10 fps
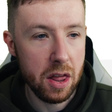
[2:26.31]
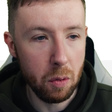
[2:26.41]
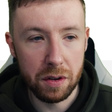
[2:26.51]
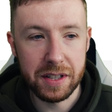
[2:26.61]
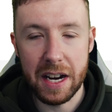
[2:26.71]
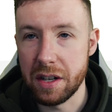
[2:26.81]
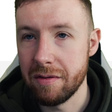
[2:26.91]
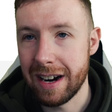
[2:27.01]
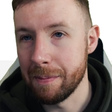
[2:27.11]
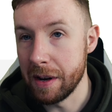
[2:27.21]
The ones that I do
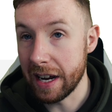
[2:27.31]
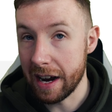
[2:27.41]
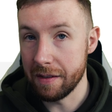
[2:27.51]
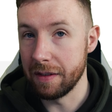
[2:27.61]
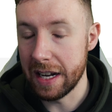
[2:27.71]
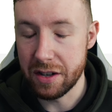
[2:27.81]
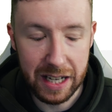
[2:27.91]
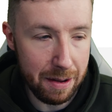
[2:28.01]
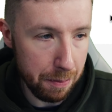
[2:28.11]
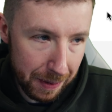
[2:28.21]
recommend have Ledger
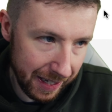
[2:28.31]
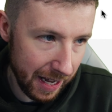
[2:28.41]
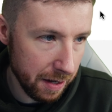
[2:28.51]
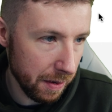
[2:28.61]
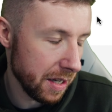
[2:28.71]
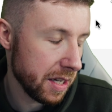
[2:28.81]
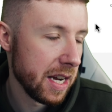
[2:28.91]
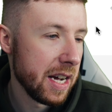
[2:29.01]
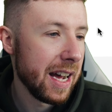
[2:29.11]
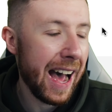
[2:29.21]
capability anyways.
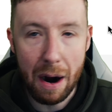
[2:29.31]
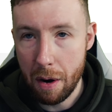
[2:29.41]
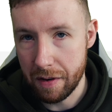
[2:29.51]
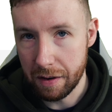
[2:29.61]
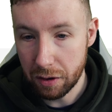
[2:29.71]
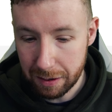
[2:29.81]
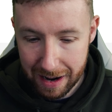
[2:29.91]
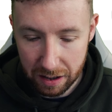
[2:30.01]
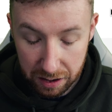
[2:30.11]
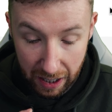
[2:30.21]
However,
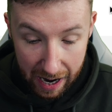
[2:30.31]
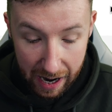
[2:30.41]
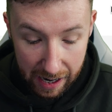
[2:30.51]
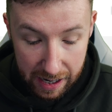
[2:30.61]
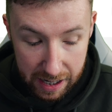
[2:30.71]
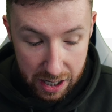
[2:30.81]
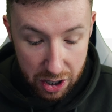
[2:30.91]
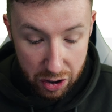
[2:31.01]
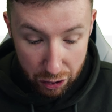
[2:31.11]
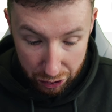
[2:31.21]
fundamentals are
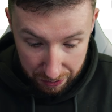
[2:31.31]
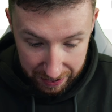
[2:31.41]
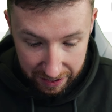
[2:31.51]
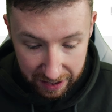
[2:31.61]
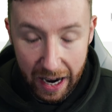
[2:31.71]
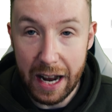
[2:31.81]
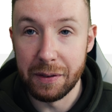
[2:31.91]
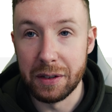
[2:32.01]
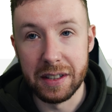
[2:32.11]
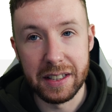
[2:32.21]
you need to kind
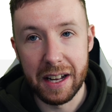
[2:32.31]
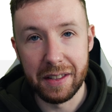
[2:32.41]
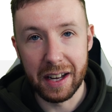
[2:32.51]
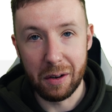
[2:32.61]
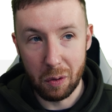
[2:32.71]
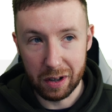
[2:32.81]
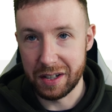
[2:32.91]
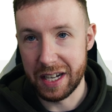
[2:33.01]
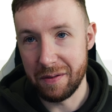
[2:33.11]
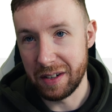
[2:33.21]
of understand that wallet
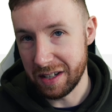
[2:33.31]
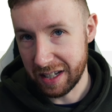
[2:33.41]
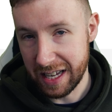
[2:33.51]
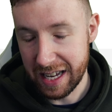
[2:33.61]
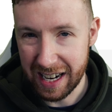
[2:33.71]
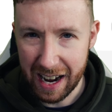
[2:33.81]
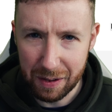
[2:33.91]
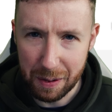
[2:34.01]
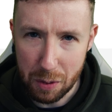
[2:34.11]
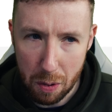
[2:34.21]
safety is key, and
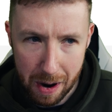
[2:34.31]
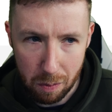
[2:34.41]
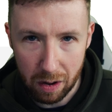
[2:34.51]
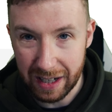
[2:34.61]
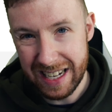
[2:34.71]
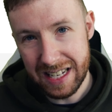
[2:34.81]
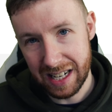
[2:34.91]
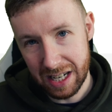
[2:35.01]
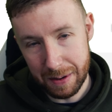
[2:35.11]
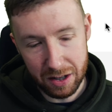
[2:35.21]
having a mobile wallet is a
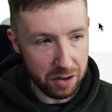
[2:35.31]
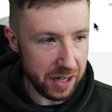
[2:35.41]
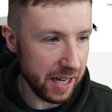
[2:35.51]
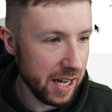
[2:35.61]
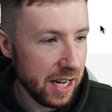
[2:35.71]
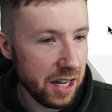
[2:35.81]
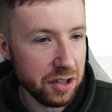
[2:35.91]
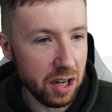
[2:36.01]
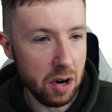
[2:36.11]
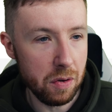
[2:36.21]
little bit dodgy.
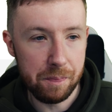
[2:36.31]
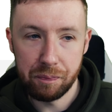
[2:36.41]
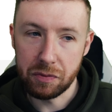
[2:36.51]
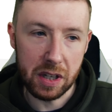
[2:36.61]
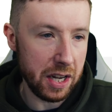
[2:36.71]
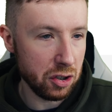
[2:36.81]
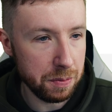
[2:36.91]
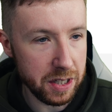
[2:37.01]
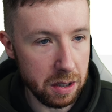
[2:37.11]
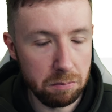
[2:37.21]
So it's up
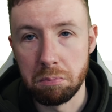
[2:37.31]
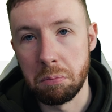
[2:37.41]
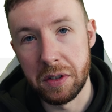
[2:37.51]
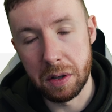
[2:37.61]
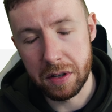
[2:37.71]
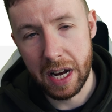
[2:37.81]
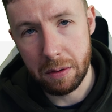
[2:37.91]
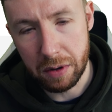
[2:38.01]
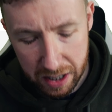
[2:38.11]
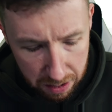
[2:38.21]
to you in terms of how
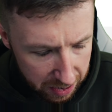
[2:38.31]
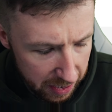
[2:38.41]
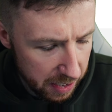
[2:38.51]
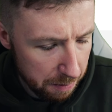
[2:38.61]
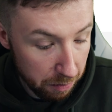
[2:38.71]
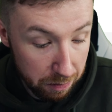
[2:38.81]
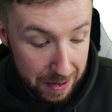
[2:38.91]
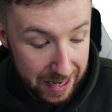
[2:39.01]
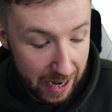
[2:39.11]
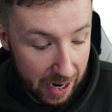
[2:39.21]
you want to use it. But for
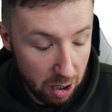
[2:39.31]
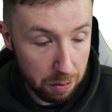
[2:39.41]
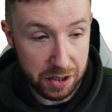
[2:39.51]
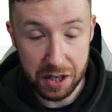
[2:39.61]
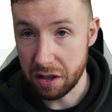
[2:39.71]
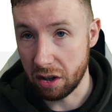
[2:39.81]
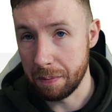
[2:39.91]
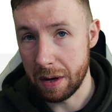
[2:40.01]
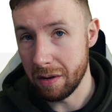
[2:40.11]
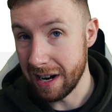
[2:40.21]
me, I always use a
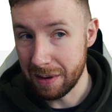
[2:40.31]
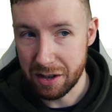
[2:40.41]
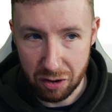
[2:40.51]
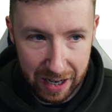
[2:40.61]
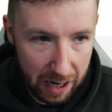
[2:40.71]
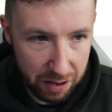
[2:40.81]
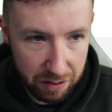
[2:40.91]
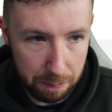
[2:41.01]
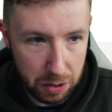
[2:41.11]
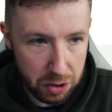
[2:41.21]
computer anyways, regardless
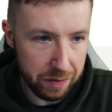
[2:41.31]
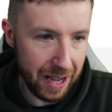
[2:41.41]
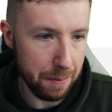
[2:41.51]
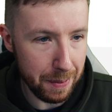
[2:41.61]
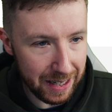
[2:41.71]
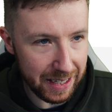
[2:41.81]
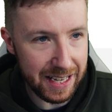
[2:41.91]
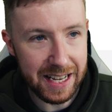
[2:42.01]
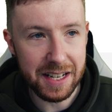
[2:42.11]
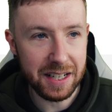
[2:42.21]
of the Bluetooth capability.
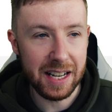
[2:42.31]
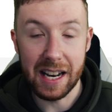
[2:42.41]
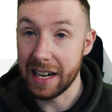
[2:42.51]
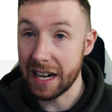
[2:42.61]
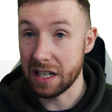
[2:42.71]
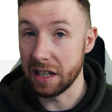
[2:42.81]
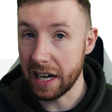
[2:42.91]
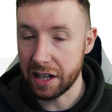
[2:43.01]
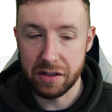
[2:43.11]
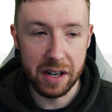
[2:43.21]
It is a nice little
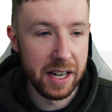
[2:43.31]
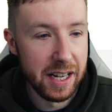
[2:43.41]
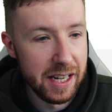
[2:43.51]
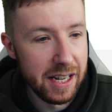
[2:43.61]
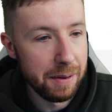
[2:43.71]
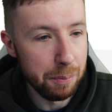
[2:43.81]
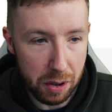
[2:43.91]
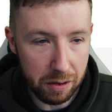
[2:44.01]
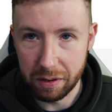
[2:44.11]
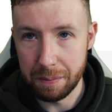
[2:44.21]
extra,
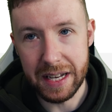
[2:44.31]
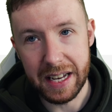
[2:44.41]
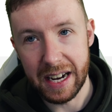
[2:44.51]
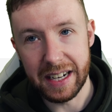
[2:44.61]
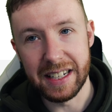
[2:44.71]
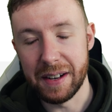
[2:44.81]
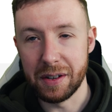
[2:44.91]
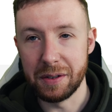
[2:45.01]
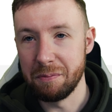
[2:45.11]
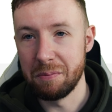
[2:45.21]
but for me, I
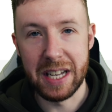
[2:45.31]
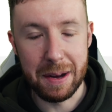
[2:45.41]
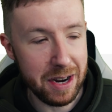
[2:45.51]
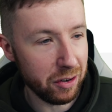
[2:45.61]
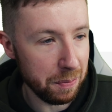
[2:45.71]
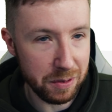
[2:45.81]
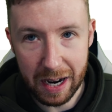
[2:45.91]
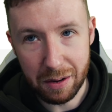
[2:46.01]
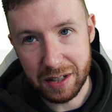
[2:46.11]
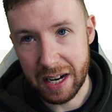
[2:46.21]
never take my crypto
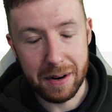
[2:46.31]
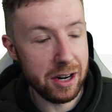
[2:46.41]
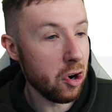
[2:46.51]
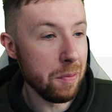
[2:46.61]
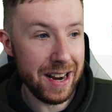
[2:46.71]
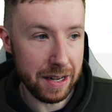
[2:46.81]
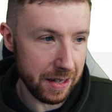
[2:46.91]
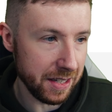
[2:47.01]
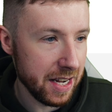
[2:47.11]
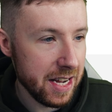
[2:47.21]
outside my home
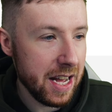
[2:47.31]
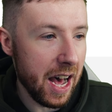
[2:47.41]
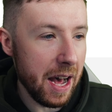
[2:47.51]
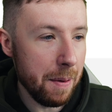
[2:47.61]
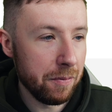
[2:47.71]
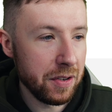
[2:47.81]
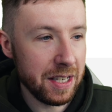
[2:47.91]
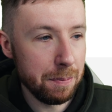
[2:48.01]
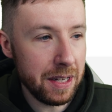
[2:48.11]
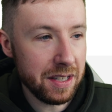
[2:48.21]
anyways. For
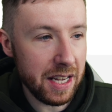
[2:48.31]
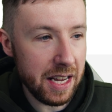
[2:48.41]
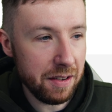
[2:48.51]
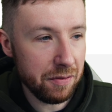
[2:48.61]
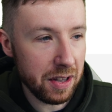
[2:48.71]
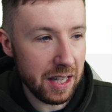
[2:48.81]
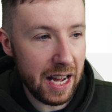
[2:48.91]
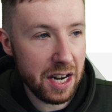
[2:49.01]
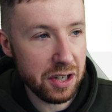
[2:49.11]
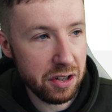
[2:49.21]
simplicity, for the
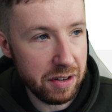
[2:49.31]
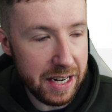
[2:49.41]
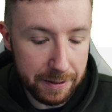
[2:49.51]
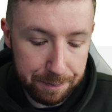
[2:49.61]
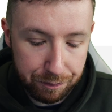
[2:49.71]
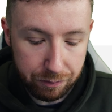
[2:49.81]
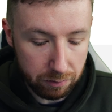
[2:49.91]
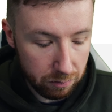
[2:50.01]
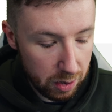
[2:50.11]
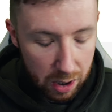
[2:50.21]
larger screen
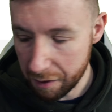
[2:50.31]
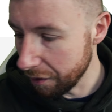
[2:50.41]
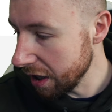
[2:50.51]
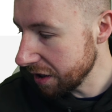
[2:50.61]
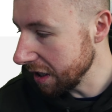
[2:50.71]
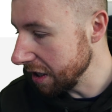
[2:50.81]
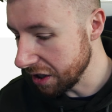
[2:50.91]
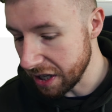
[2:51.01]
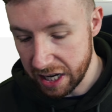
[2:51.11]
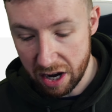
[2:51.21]

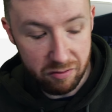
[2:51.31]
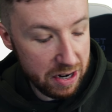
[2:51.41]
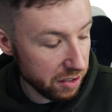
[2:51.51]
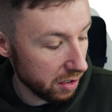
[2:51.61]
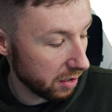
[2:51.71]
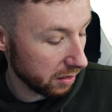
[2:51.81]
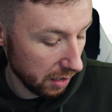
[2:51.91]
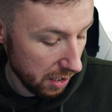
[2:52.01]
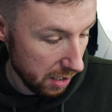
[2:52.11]
versus the original